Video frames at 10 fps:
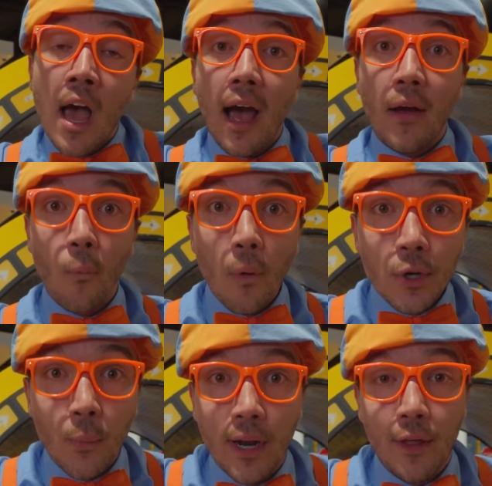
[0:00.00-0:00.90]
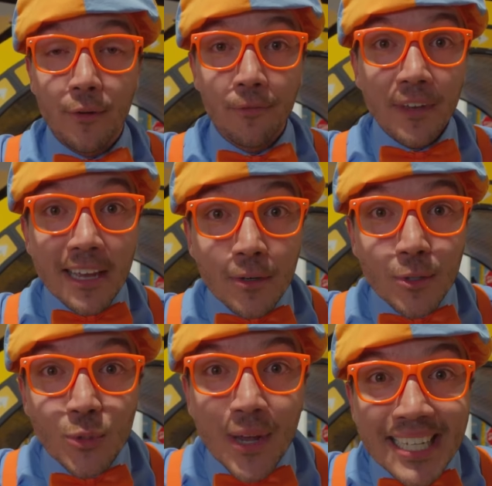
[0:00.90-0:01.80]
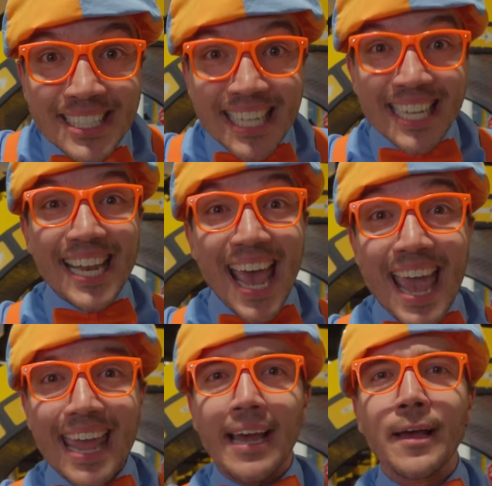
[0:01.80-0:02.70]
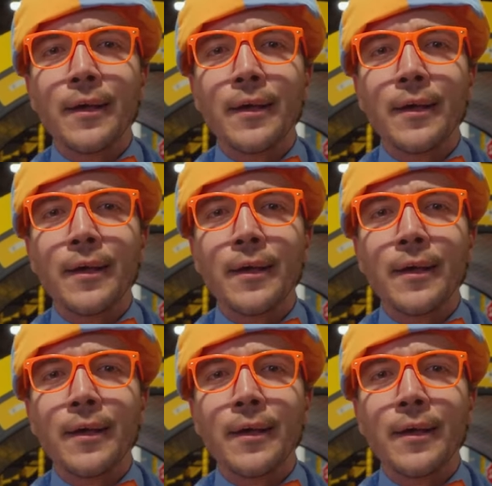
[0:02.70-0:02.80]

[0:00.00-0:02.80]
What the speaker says: I wonder what other vehicles we can see today.